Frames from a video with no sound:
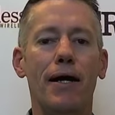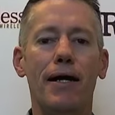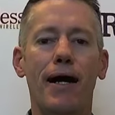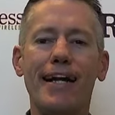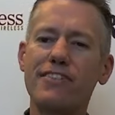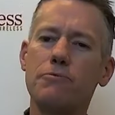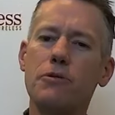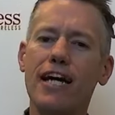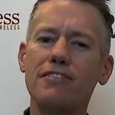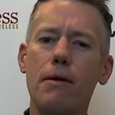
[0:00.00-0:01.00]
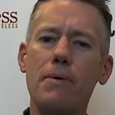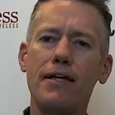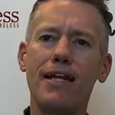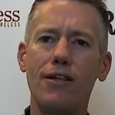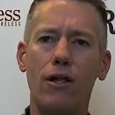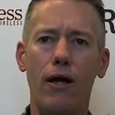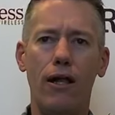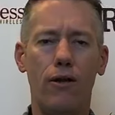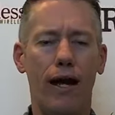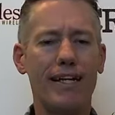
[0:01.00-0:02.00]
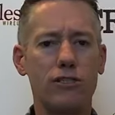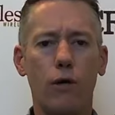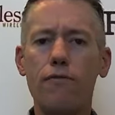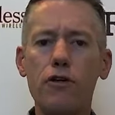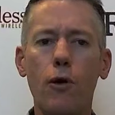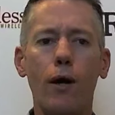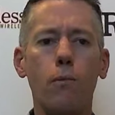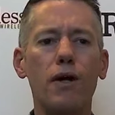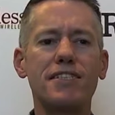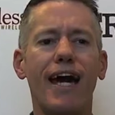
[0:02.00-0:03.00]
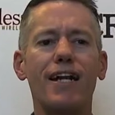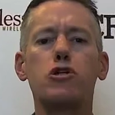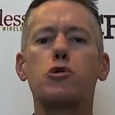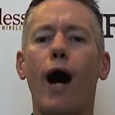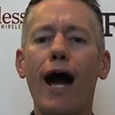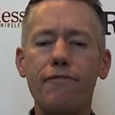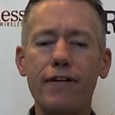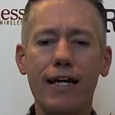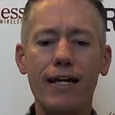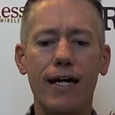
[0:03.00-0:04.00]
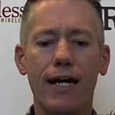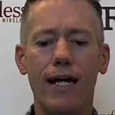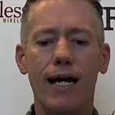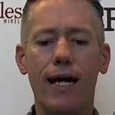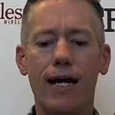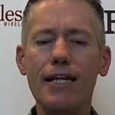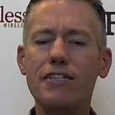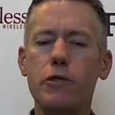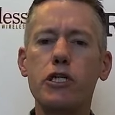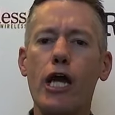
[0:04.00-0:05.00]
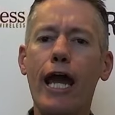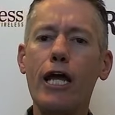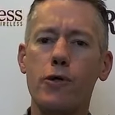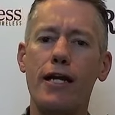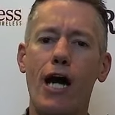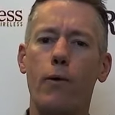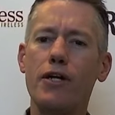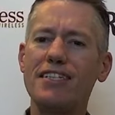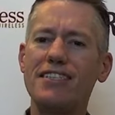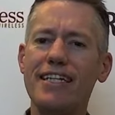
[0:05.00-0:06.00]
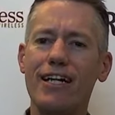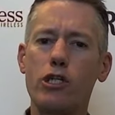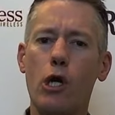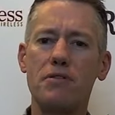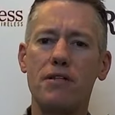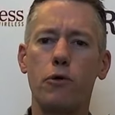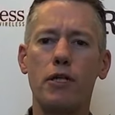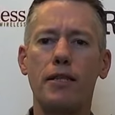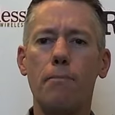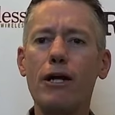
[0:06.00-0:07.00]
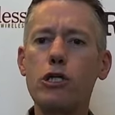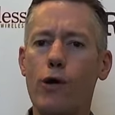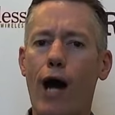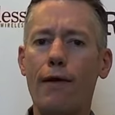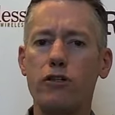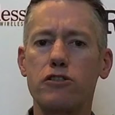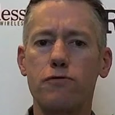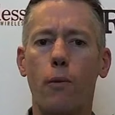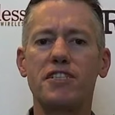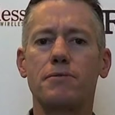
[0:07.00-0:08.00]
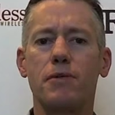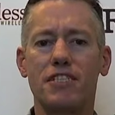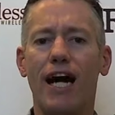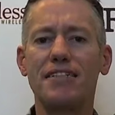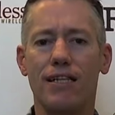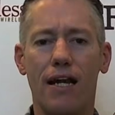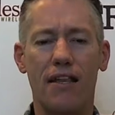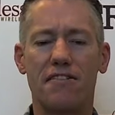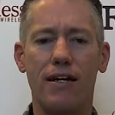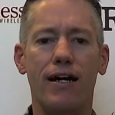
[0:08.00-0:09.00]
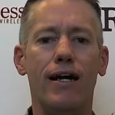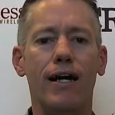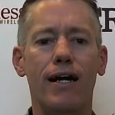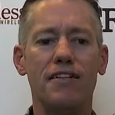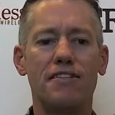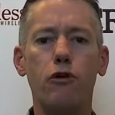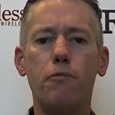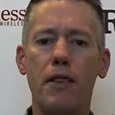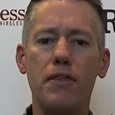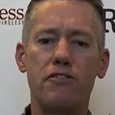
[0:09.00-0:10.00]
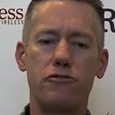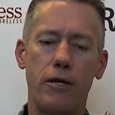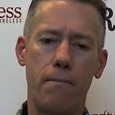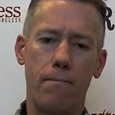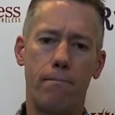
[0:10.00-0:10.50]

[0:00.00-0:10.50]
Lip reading: I guess from you guys, maybe get a little overview on what's kind of driving industry change right now. What are you guys seeing in terms of really the big drivers for what's causing a lot of this movement in the industry?